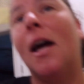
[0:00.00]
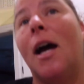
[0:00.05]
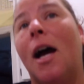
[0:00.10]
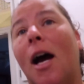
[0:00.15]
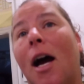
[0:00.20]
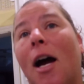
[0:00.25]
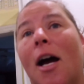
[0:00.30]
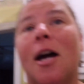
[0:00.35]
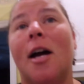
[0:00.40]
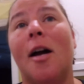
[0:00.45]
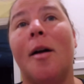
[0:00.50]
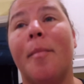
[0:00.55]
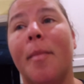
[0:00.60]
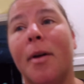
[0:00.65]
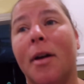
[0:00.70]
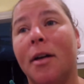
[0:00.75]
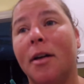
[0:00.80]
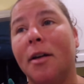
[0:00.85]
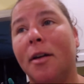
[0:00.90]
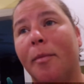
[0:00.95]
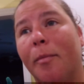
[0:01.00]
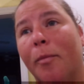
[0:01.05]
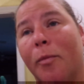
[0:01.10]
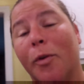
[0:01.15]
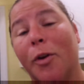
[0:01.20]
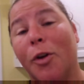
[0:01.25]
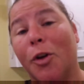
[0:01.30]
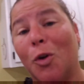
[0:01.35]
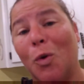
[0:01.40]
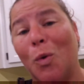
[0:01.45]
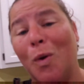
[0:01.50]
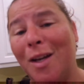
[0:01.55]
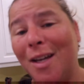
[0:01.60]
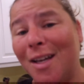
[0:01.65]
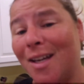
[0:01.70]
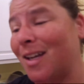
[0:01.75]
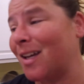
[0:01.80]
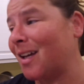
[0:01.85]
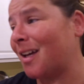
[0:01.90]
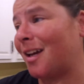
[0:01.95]
Um, real
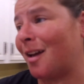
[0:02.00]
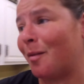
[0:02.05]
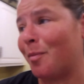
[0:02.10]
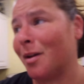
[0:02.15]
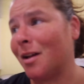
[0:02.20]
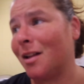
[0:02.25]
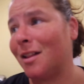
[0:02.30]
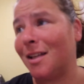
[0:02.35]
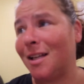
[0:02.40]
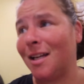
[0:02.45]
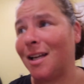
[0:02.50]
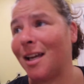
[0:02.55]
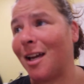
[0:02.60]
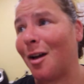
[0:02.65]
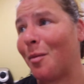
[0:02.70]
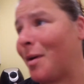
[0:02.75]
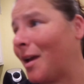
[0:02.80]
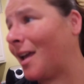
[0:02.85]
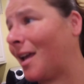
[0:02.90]
quick, I've been cleaning out my